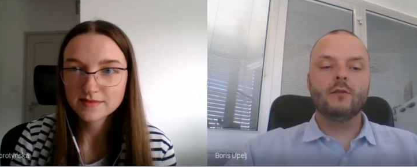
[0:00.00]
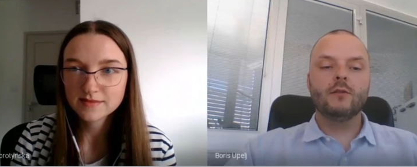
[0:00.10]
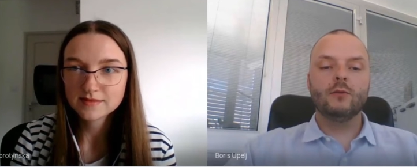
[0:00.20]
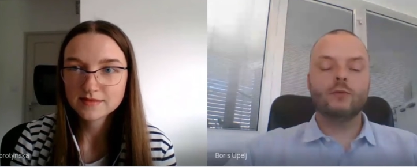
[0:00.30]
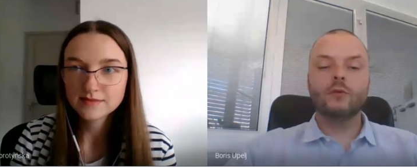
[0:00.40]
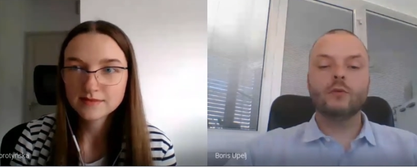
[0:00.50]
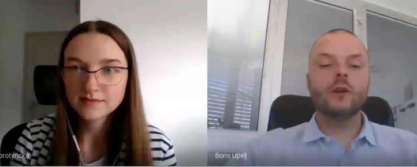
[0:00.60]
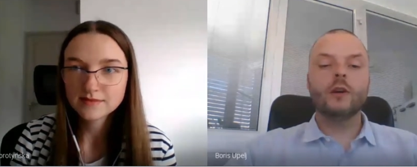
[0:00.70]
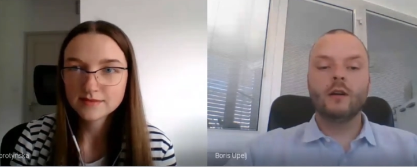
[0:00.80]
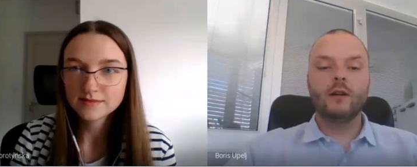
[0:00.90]
Speaker 1: easy
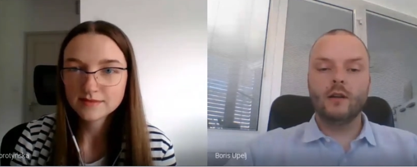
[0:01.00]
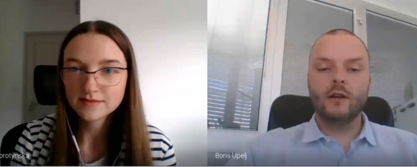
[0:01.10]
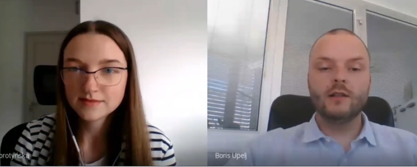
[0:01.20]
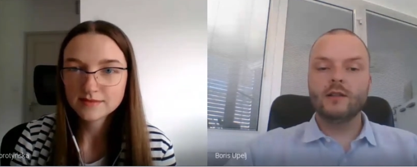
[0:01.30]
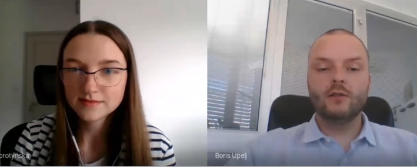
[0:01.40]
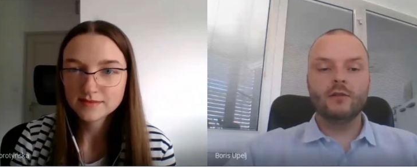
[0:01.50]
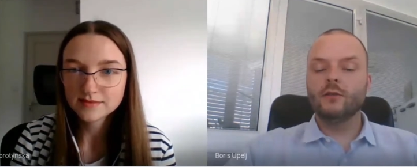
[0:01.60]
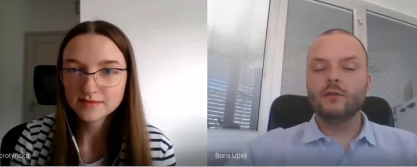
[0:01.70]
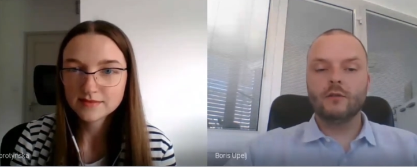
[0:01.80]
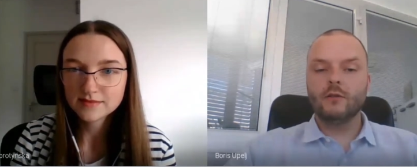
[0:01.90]
to to learn
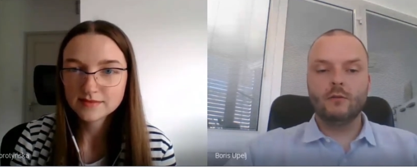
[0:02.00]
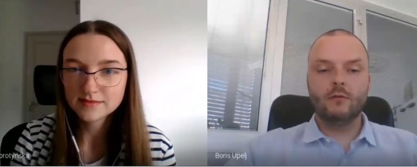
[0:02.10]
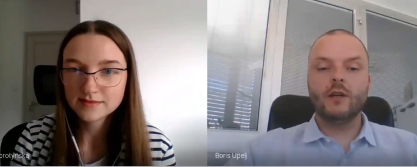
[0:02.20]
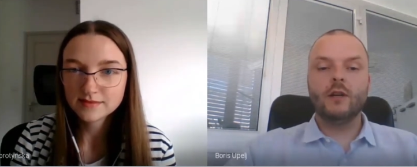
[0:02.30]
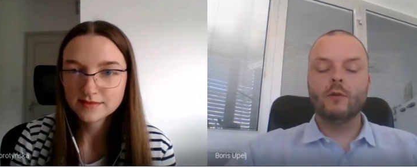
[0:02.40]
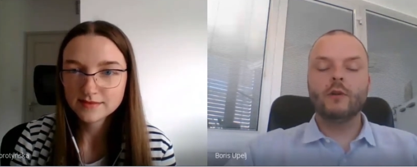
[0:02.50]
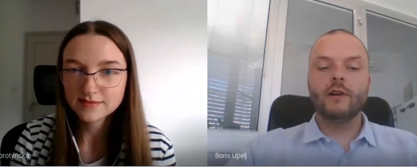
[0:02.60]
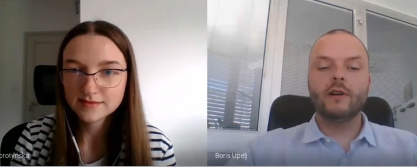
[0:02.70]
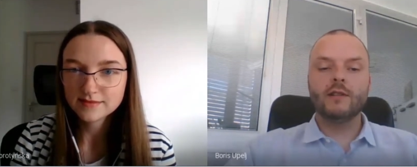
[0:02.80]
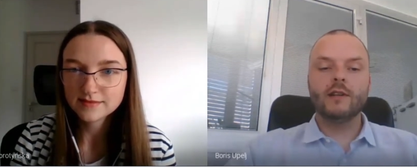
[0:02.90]
and easy to use.
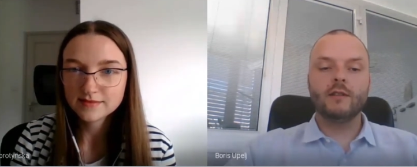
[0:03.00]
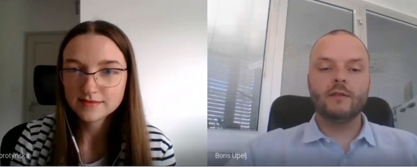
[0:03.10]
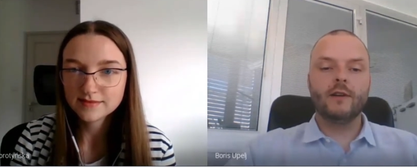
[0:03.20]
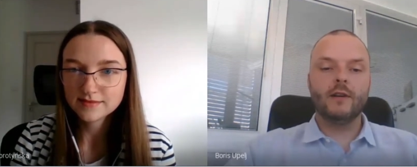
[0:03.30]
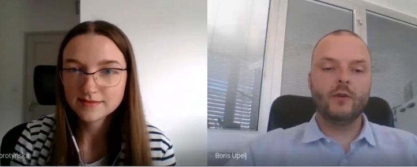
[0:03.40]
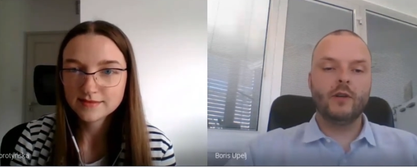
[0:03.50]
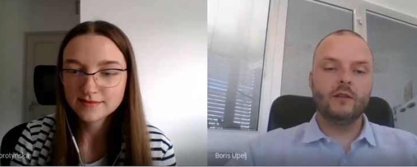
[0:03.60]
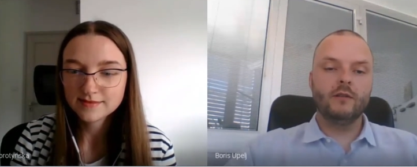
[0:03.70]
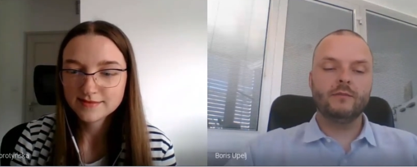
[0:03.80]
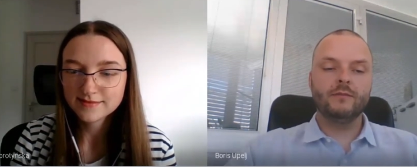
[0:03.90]
So yeah, we're very
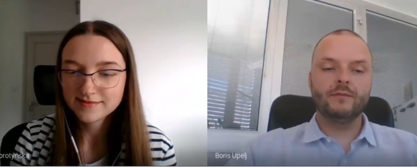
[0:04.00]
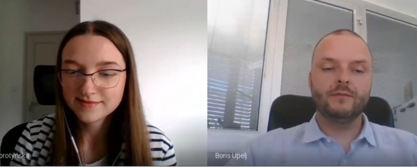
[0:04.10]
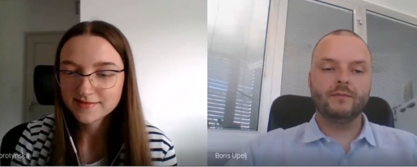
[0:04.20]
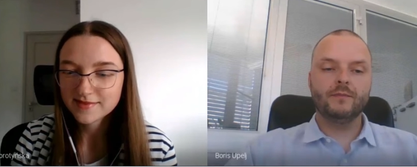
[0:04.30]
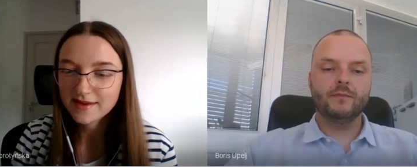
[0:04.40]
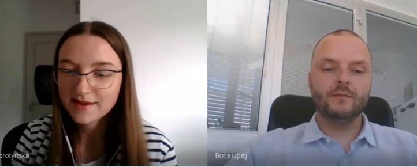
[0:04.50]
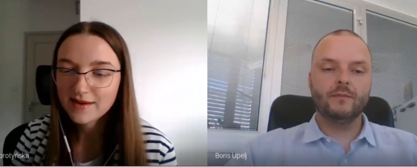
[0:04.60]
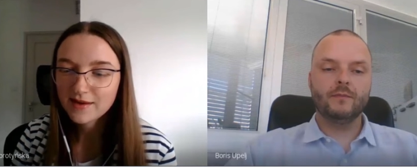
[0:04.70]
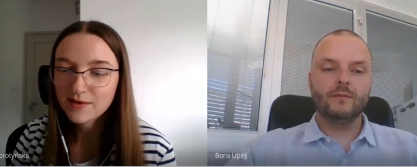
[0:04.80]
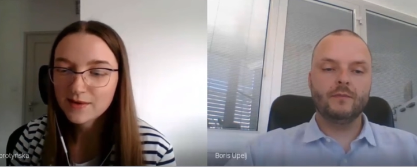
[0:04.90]
satisfied with it.
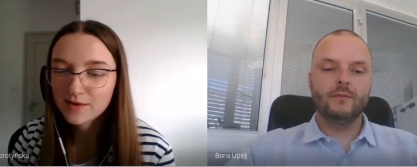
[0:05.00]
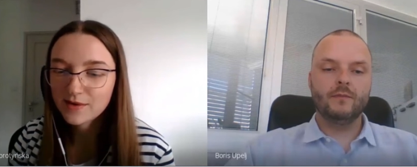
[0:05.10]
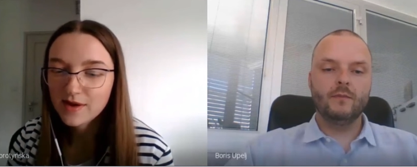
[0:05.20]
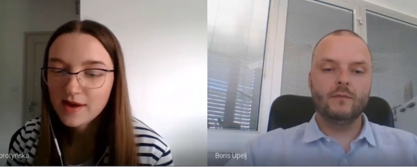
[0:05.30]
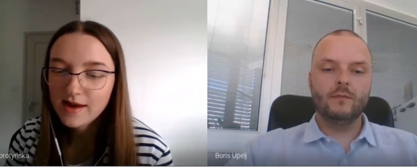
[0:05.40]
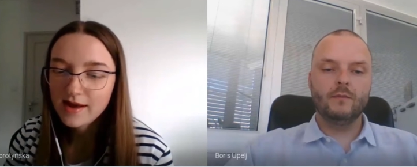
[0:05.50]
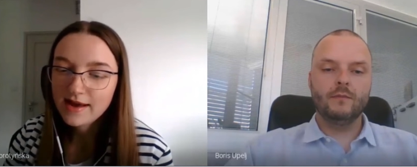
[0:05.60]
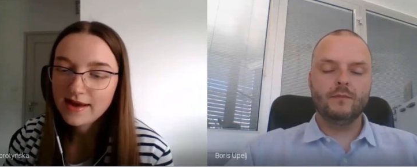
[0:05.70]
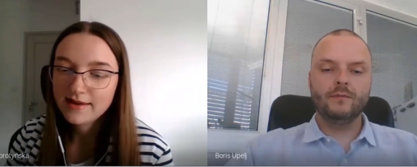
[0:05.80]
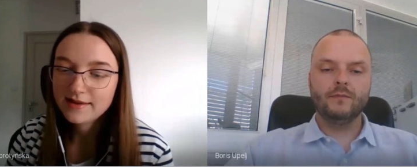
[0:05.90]
Speaker 2: Cool.
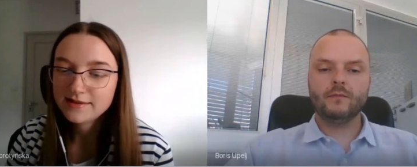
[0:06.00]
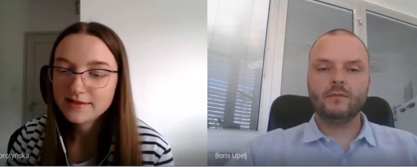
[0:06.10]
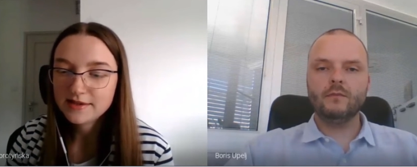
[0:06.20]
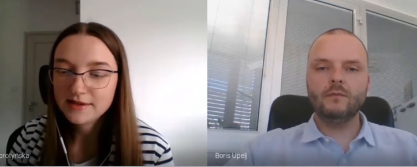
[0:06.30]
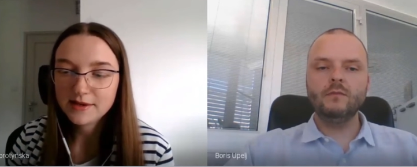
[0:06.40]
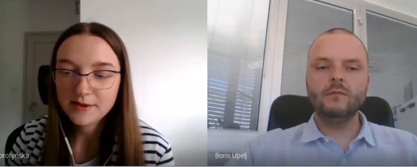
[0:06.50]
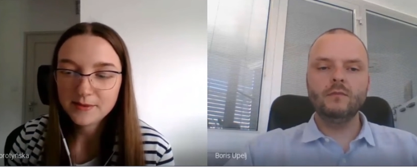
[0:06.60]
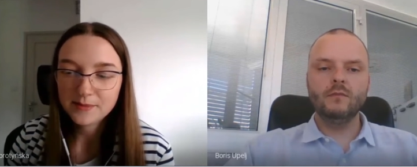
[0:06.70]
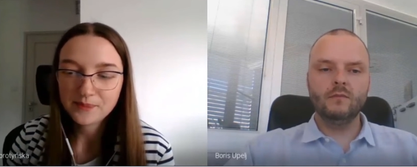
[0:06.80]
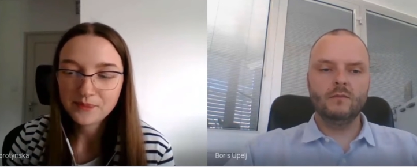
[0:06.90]
And
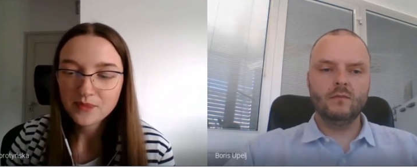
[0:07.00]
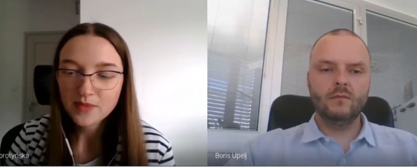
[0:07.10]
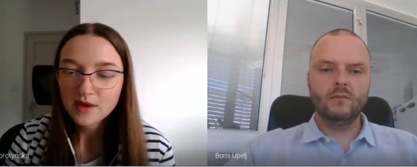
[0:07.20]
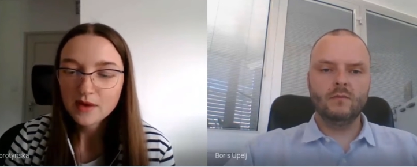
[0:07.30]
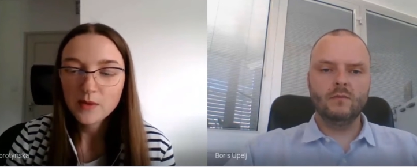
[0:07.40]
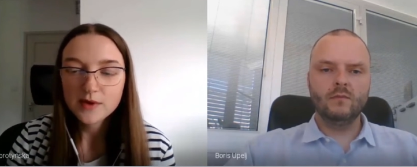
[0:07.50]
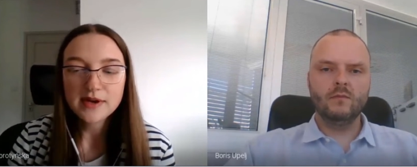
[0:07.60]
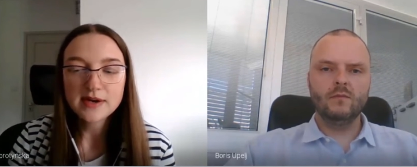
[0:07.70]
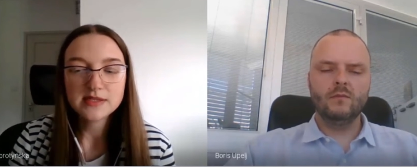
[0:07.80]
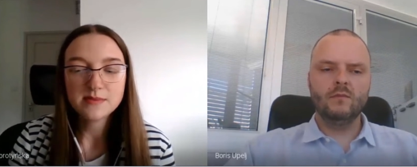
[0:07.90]
um,
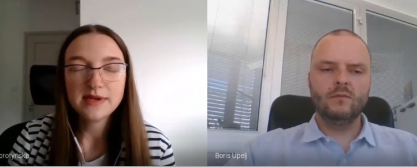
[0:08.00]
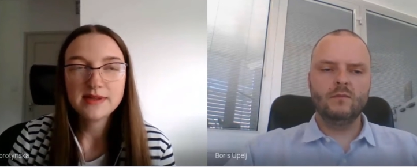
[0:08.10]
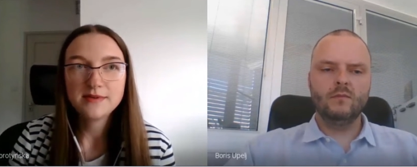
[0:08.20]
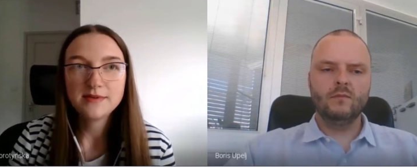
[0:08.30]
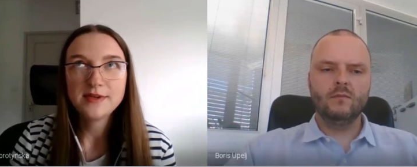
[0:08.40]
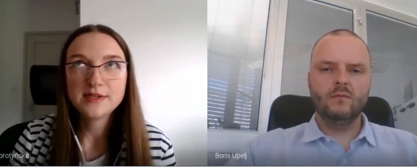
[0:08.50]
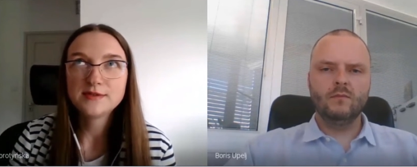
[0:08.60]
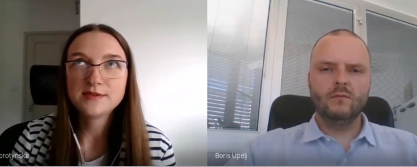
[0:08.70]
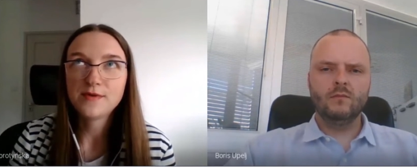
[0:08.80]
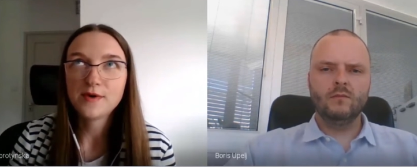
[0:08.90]
what are the
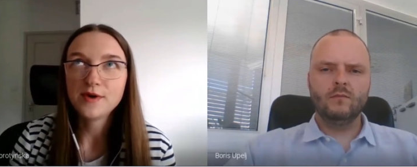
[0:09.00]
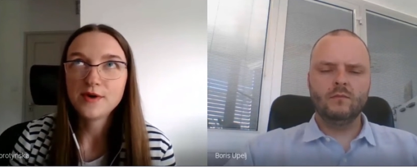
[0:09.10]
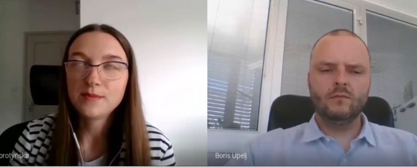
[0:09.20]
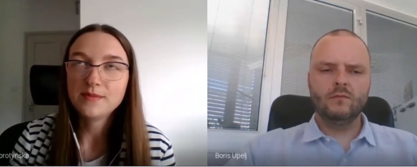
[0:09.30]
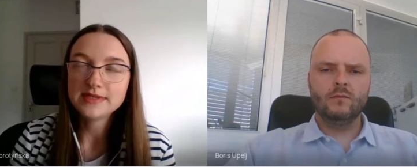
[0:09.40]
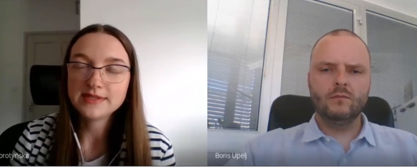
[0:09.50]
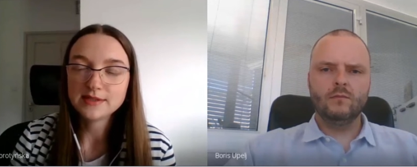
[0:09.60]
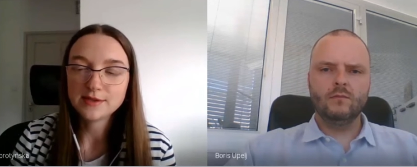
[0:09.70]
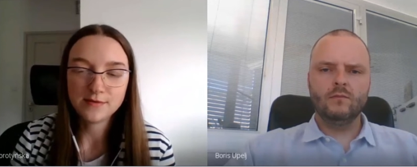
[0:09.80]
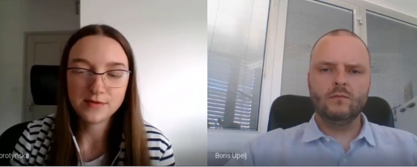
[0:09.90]
benefits for
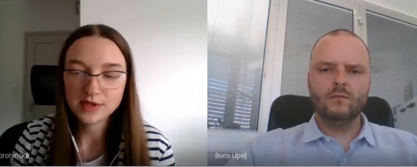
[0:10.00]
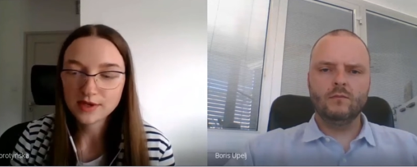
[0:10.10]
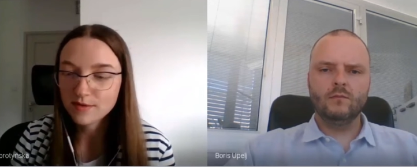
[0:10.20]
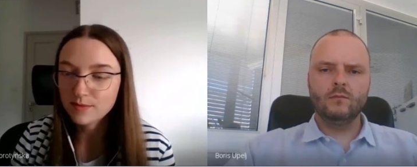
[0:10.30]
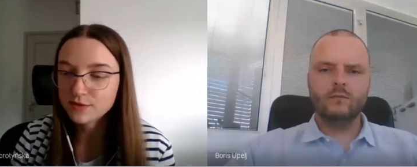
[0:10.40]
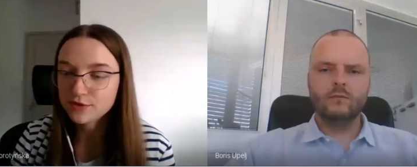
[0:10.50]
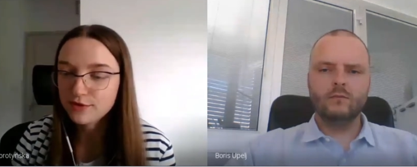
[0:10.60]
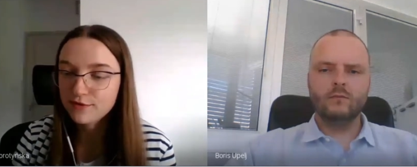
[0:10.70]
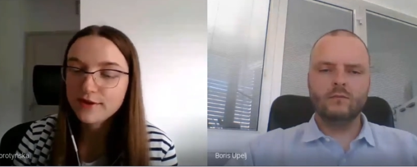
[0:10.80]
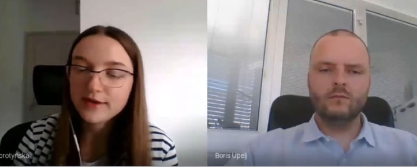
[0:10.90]
your business of using
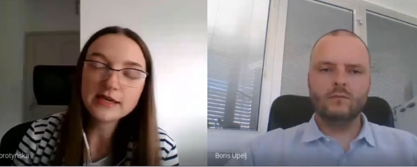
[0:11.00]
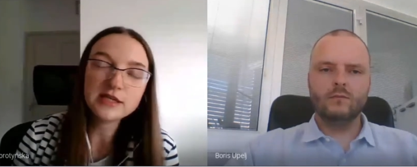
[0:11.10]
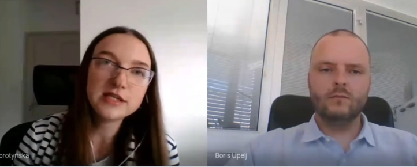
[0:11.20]
push